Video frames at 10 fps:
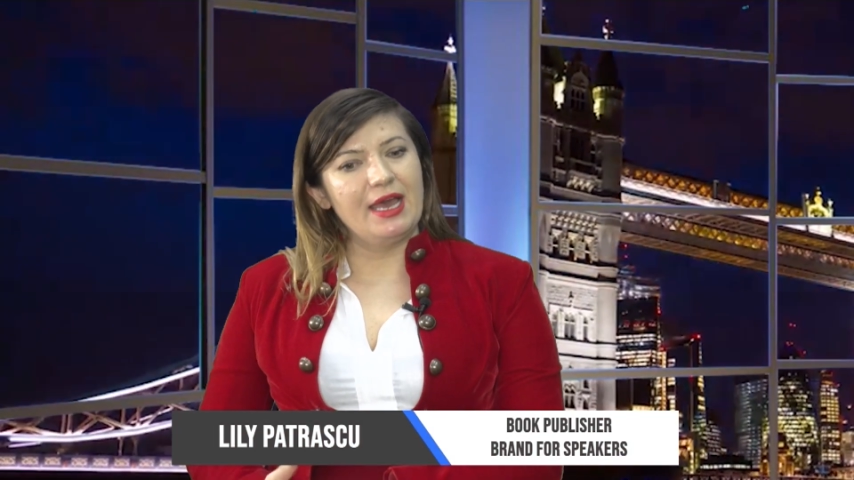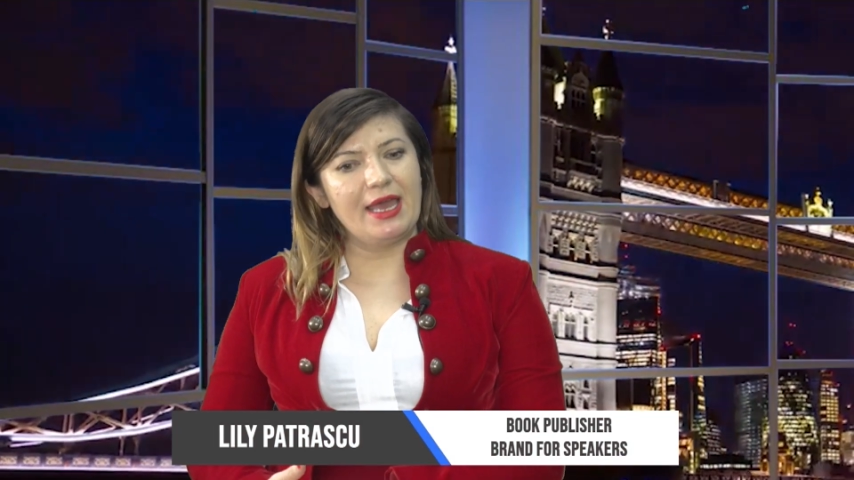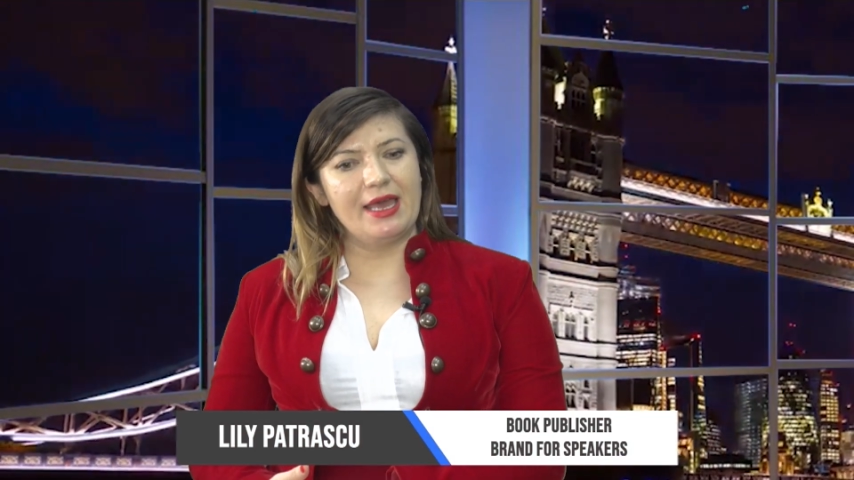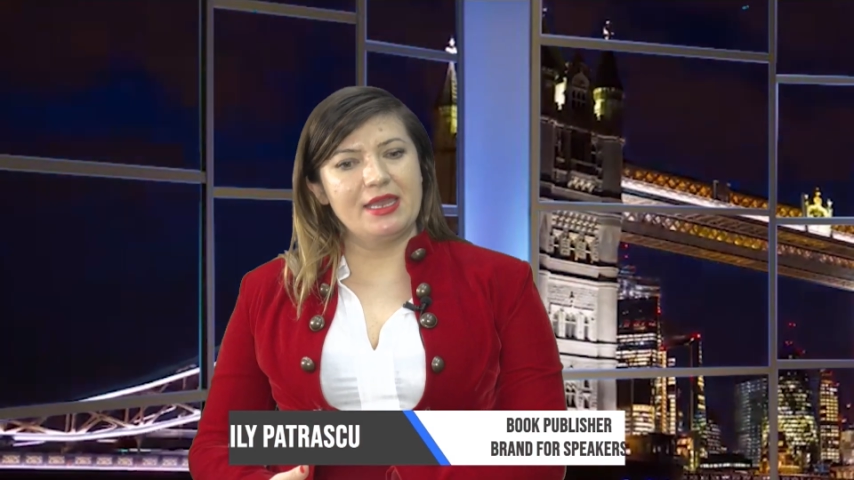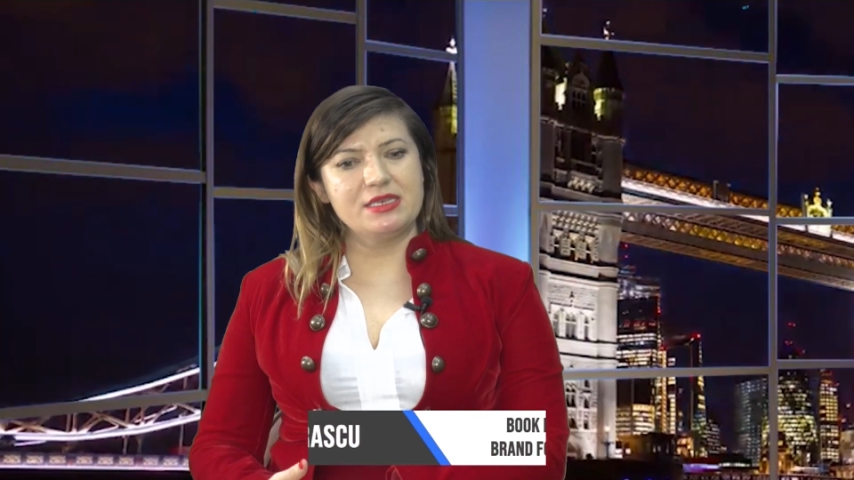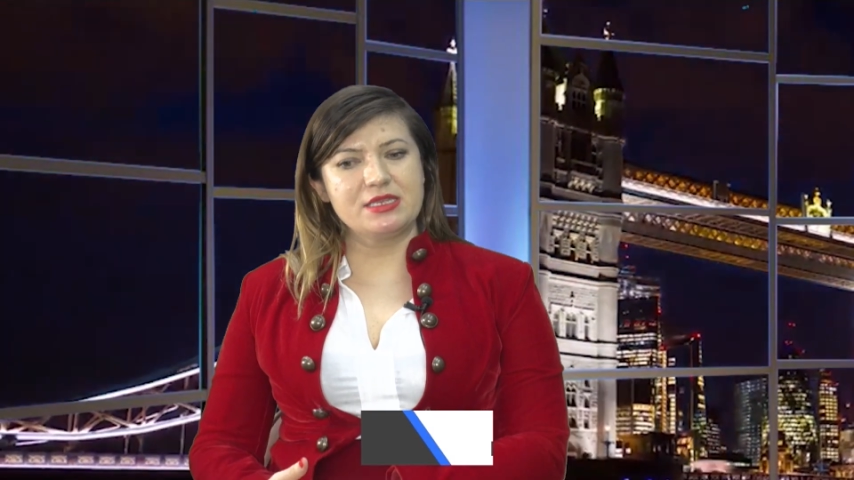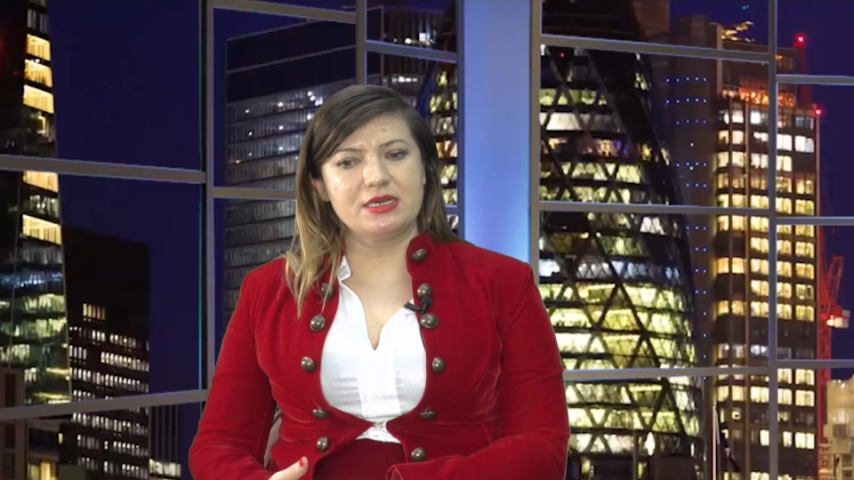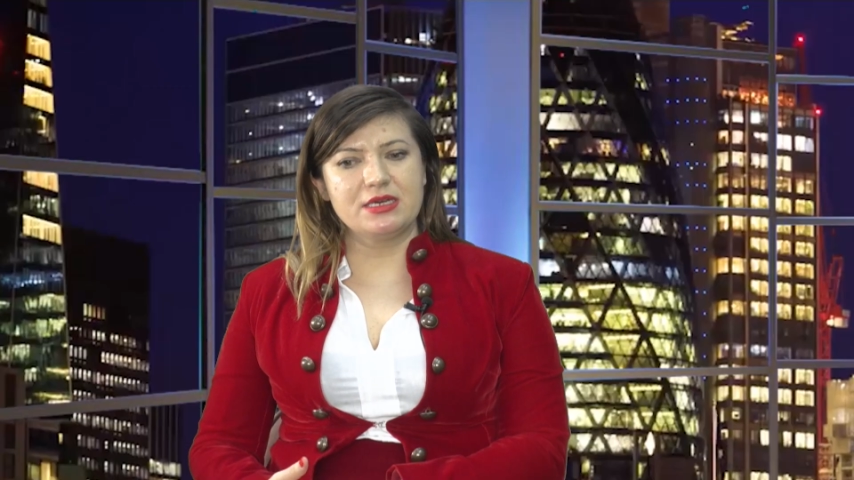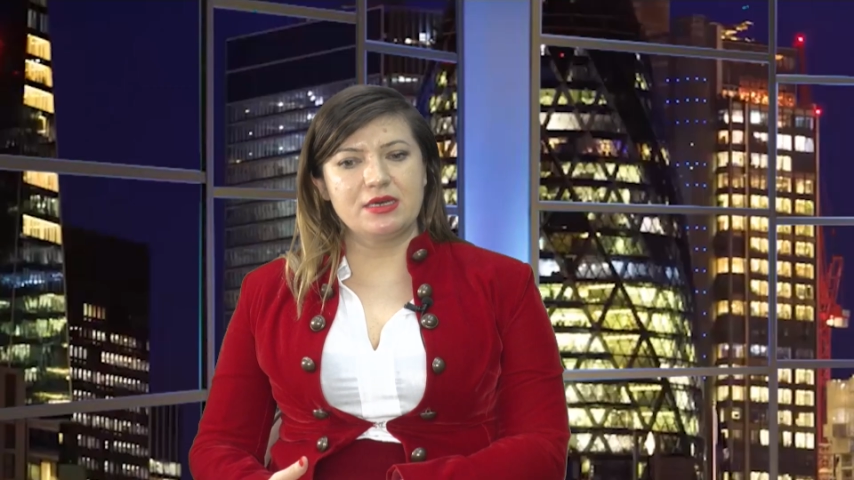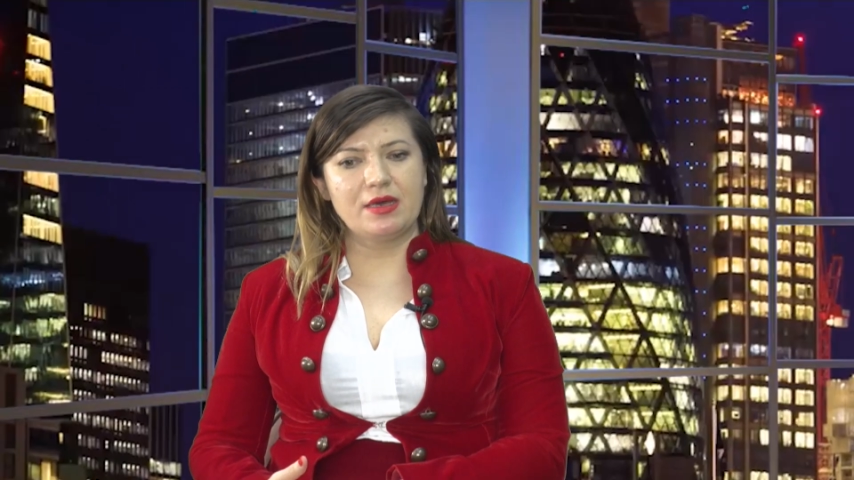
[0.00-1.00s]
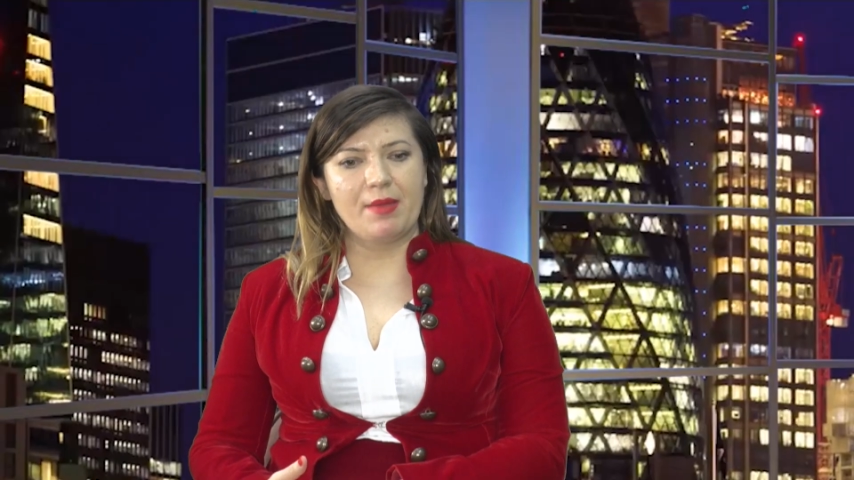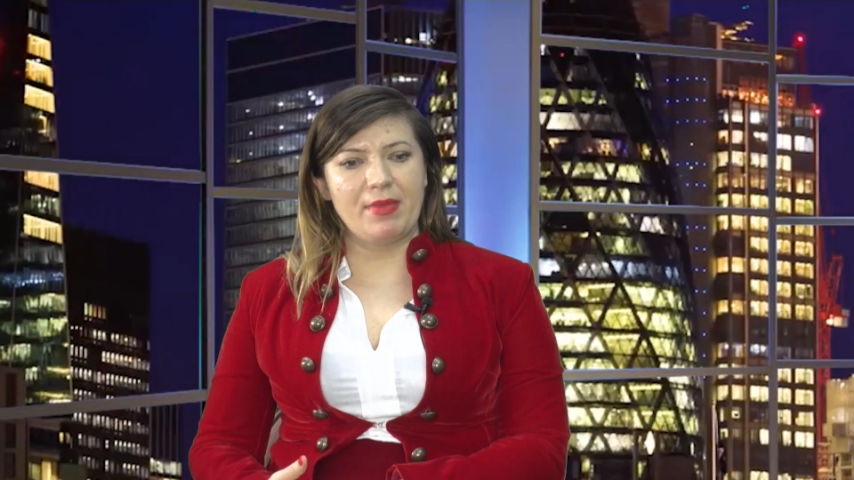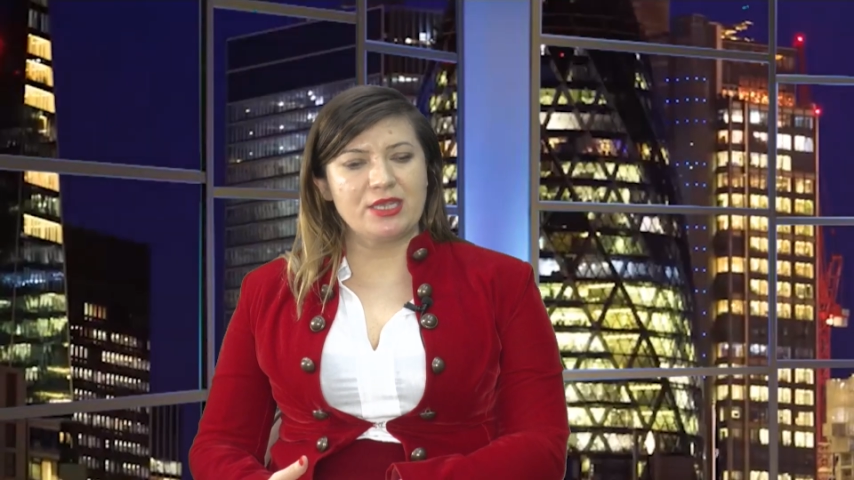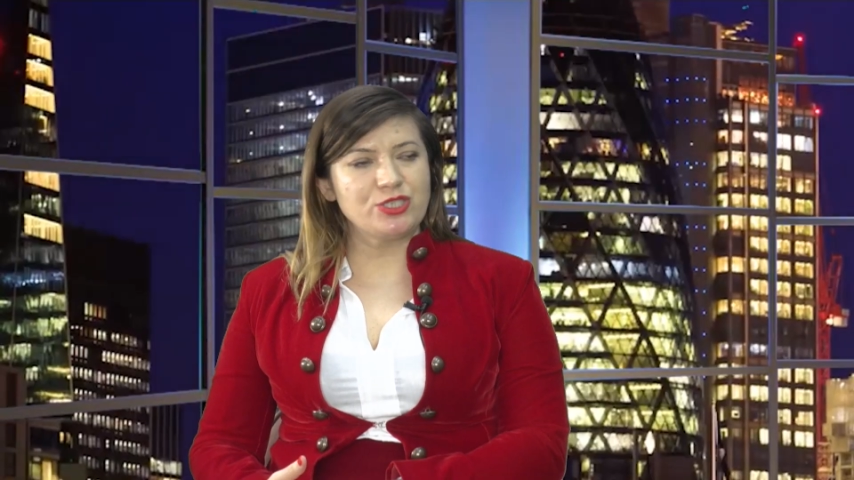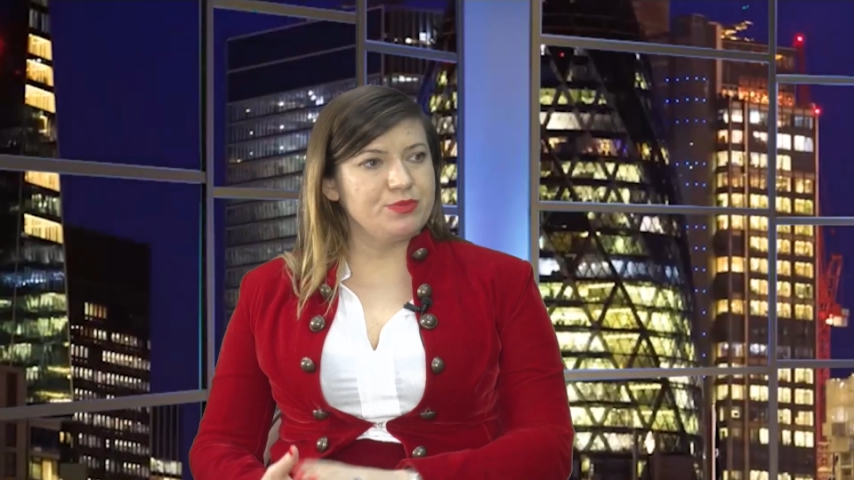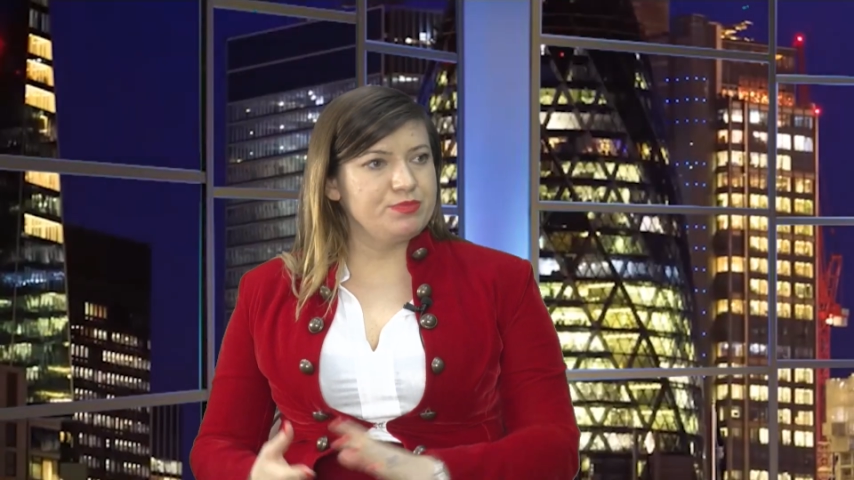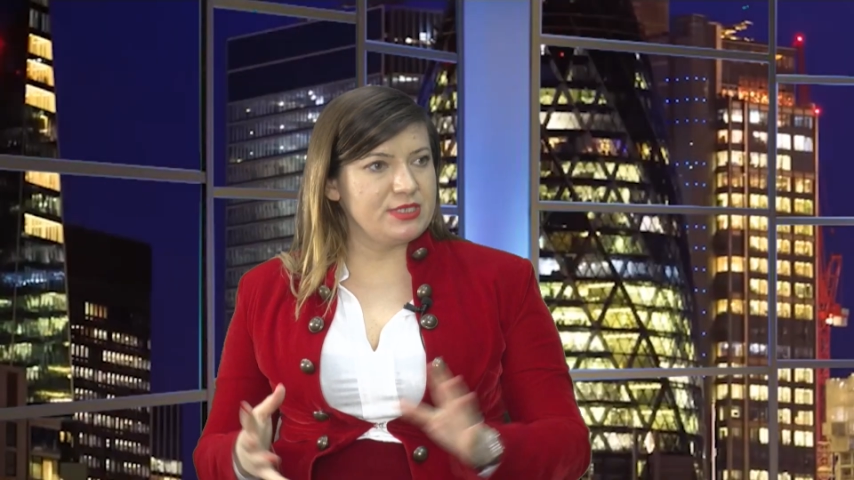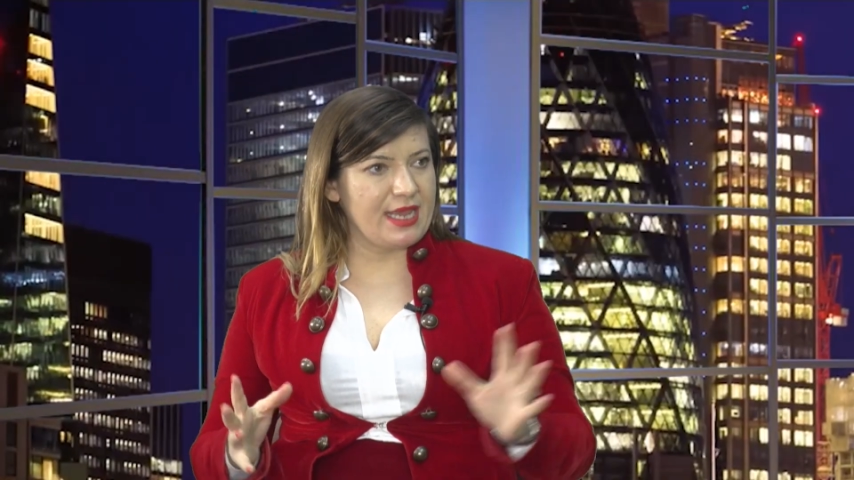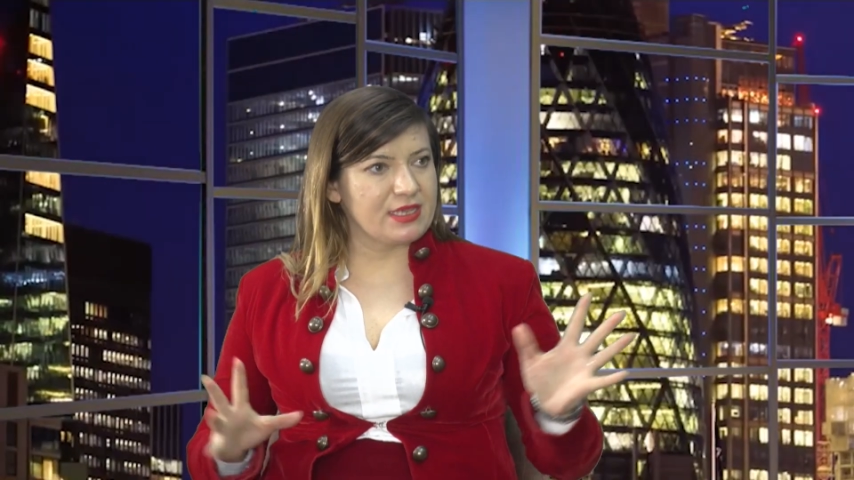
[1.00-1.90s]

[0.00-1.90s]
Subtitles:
And I managed to take